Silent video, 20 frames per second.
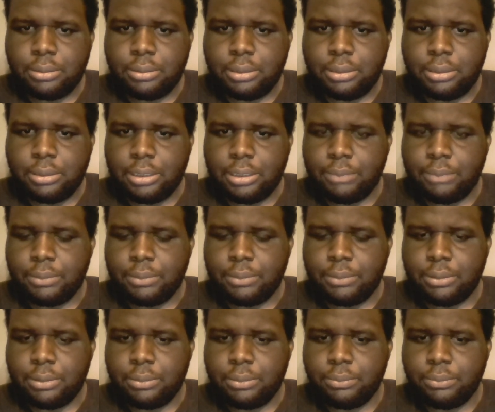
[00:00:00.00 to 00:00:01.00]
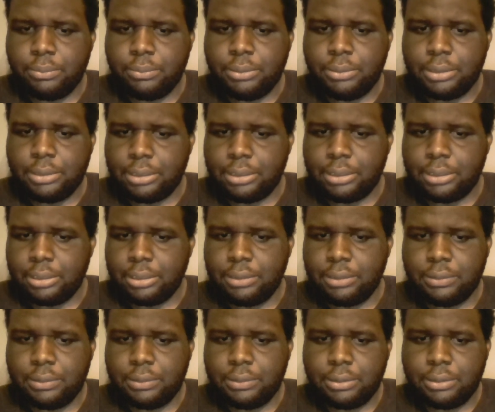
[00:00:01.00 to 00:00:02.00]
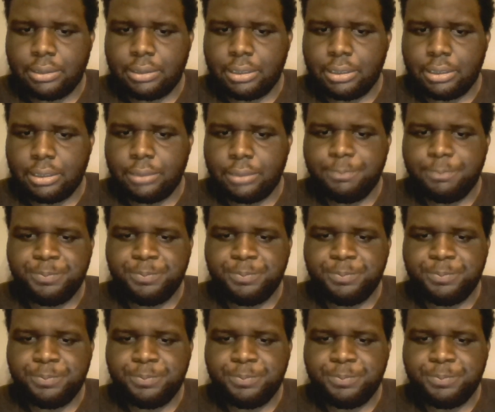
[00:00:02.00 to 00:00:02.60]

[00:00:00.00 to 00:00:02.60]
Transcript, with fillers: they've all realized that